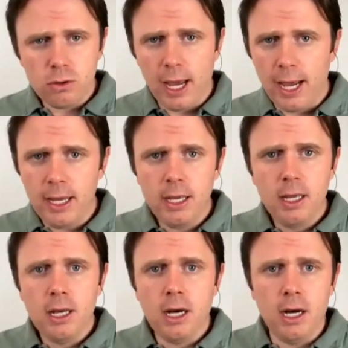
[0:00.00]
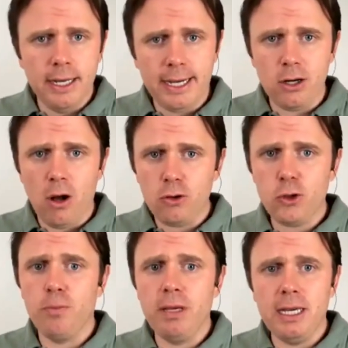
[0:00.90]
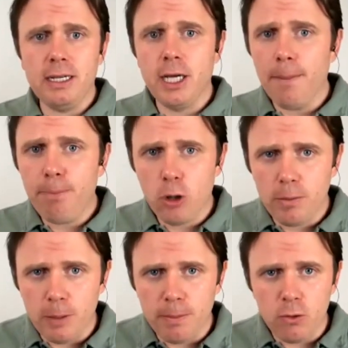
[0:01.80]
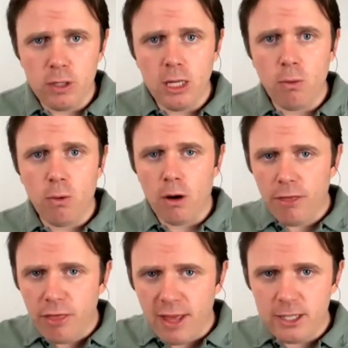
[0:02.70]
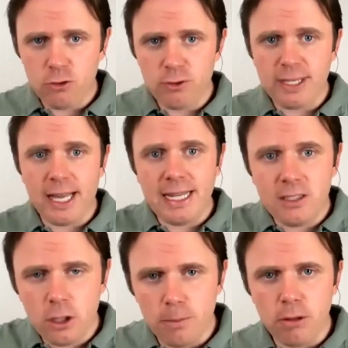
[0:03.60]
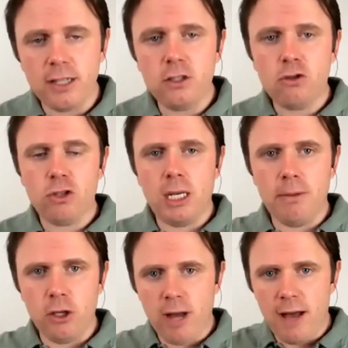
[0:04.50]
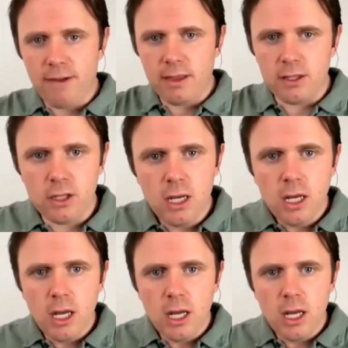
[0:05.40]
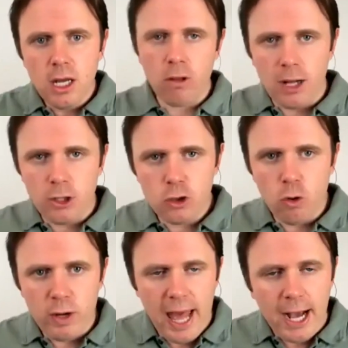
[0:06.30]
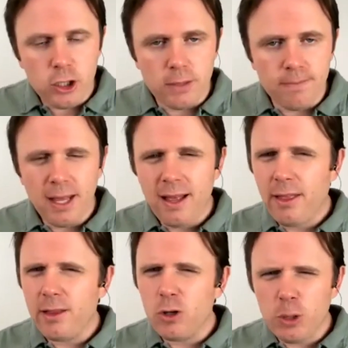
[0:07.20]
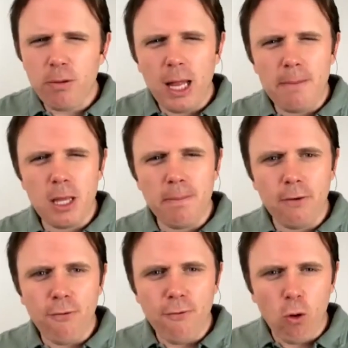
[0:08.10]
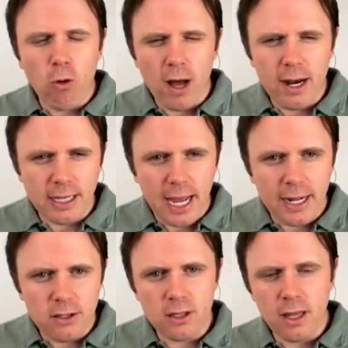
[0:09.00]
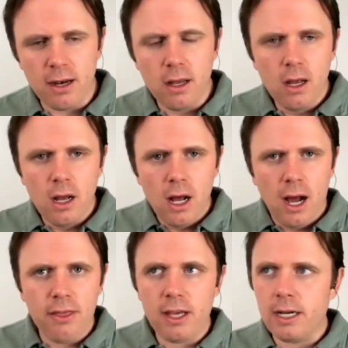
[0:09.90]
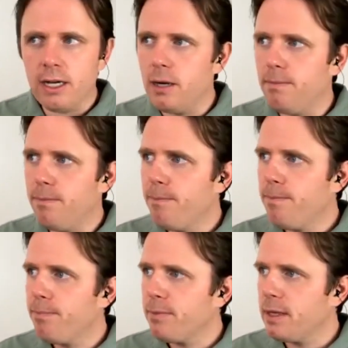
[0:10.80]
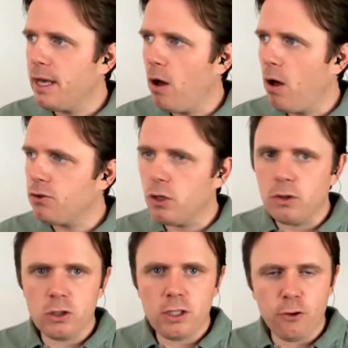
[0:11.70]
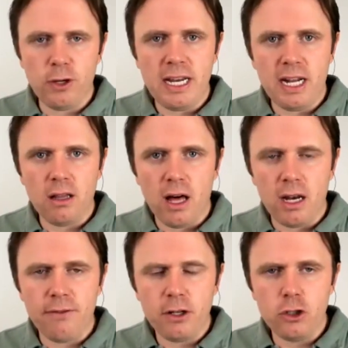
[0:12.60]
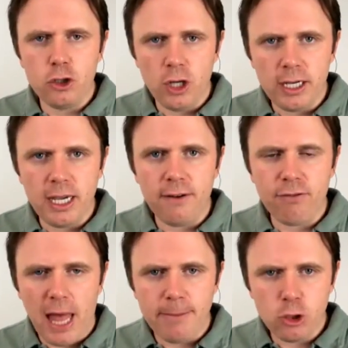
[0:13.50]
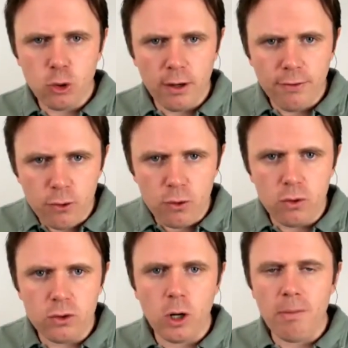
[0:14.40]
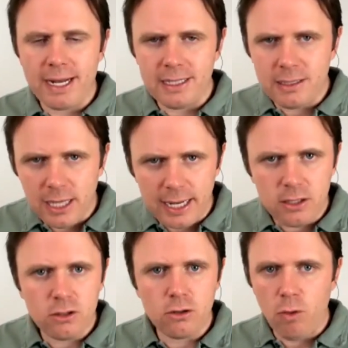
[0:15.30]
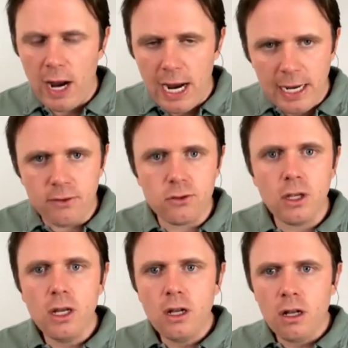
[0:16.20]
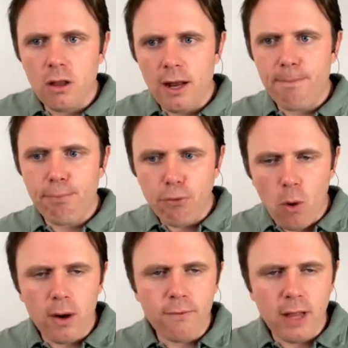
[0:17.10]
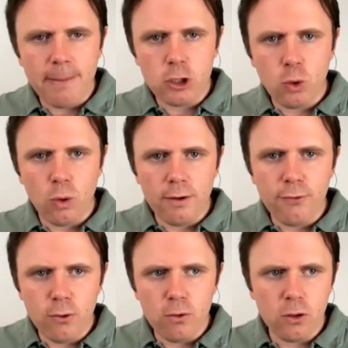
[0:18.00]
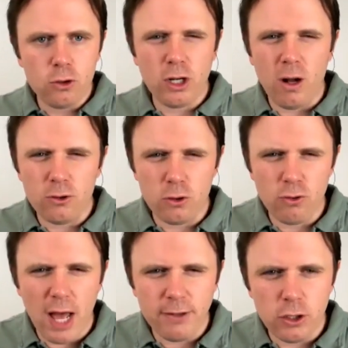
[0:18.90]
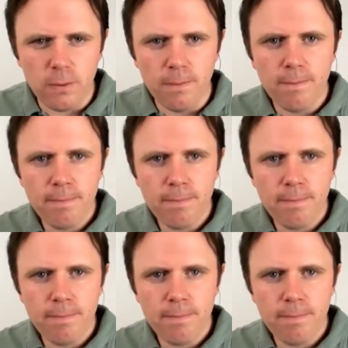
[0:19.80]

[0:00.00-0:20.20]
Okay. Uh, it can also be gut permeability, where things are getting into the bloodstream and you're having this immunological reaction. Those would probably be the big four out of the gates. And then I think um, also just if you're eating a lot of junky inflammatory foods, omega 6, grains, a lot of pro inflammatory foods, those could also drive it too.